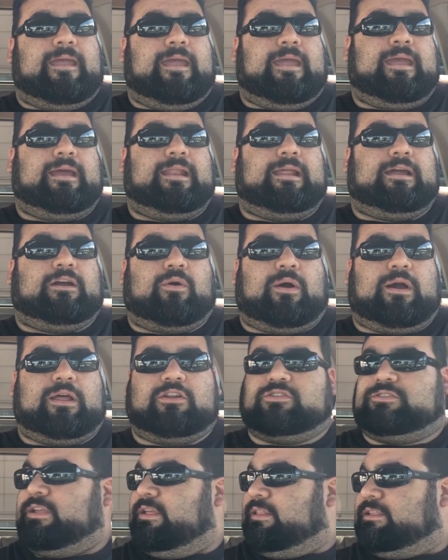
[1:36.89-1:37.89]
and I go, I
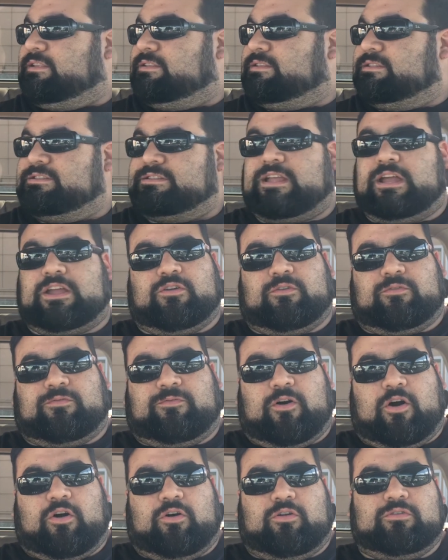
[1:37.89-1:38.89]
understand this is not your
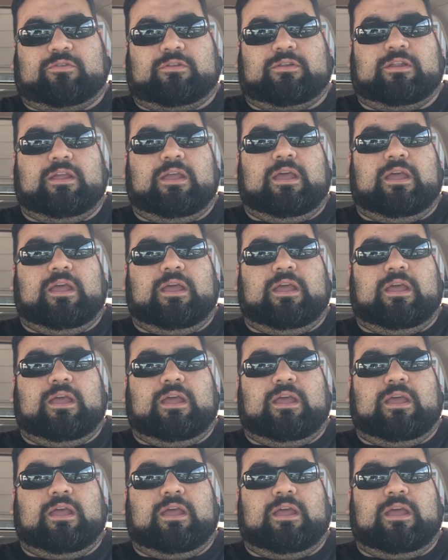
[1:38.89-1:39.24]
fault.